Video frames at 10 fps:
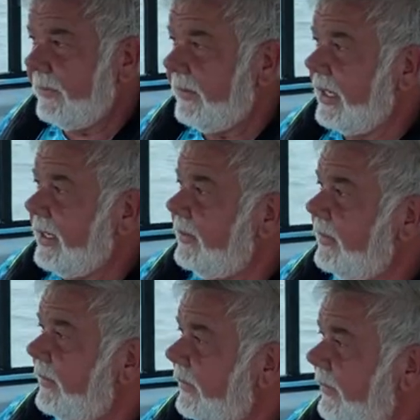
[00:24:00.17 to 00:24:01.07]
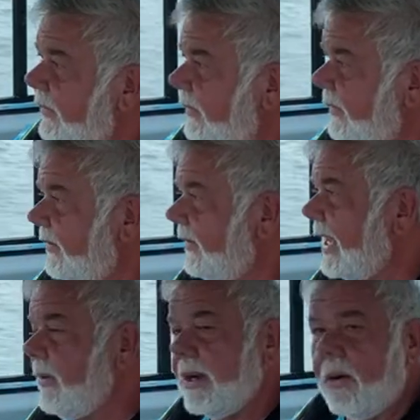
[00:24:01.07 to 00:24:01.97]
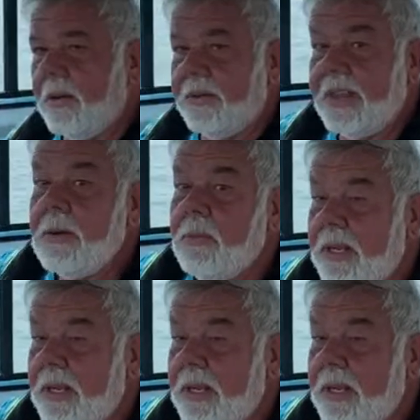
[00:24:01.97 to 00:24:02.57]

they went all the way. They went